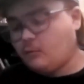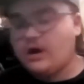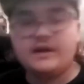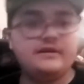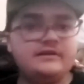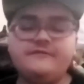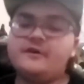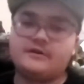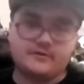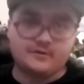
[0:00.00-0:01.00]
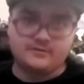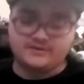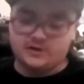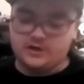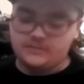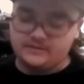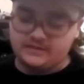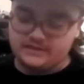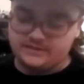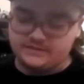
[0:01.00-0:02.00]
one, you've already heard me talk about
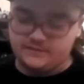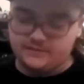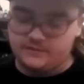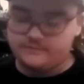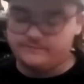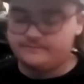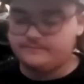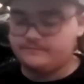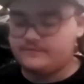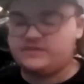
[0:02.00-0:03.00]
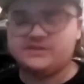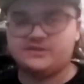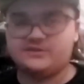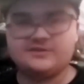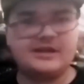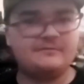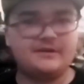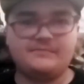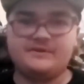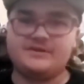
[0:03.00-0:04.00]
these before, so there's not
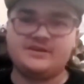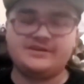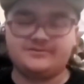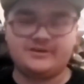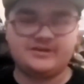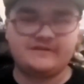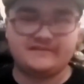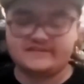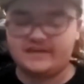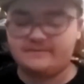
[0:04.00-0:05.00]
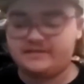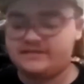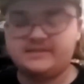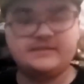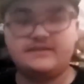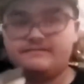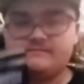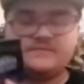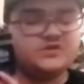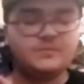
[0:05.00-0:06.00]
really much introduction I have to say about the
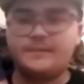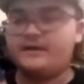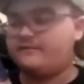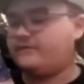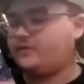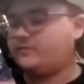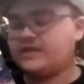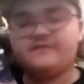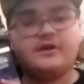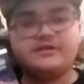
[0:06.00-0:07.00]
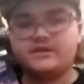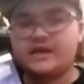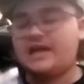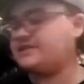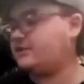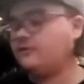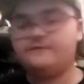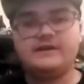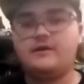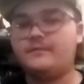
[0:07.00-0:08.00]
Superman films. I've already done actually a whole
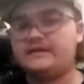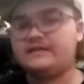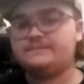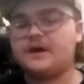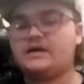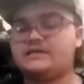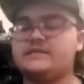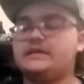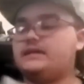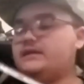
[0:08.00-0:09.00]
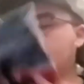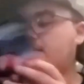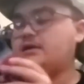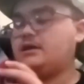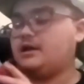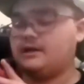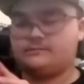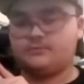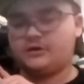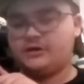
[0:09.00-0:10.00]
video about this box set,
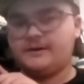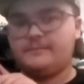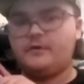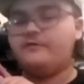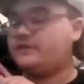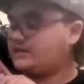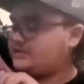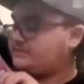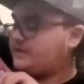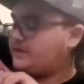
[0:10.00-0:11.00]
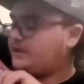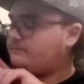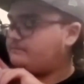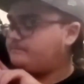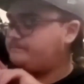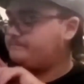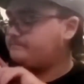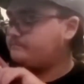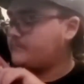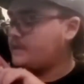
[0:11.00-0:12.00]
and really about both of these, but
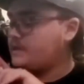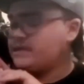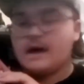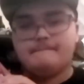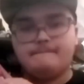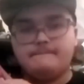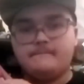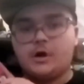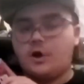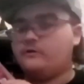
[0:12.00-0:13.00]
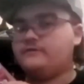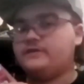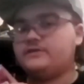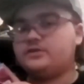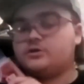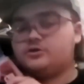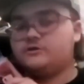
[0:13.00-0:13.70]
yeah, all of these are